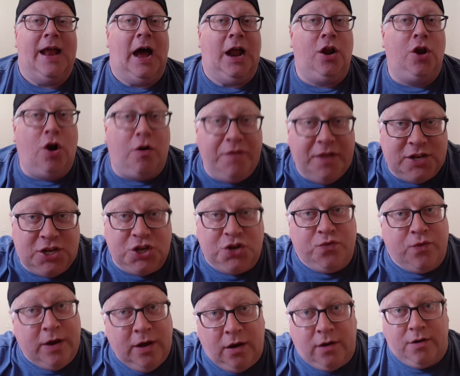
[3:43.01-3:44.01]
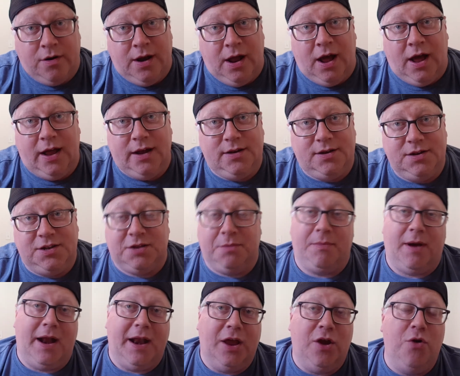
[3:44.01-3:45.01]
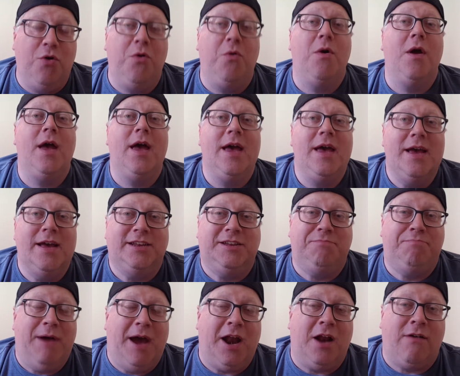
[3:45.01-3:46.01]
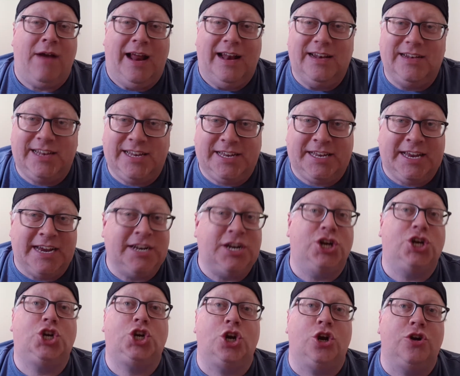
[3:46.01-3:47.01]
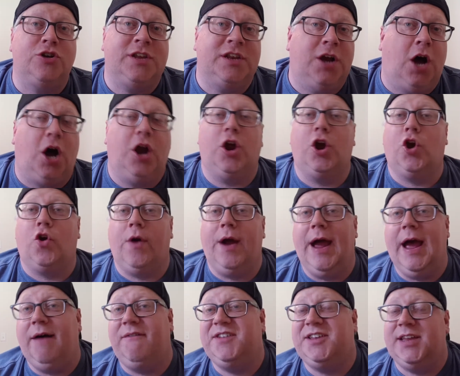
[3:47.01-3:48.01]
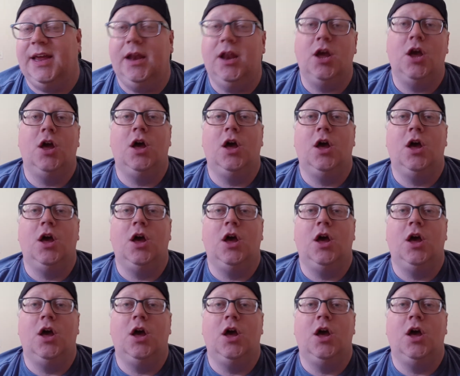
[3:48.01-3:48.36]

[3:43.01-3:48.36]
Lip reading: now I don't know if this is real or not, somebody who is better at signatures and autographs and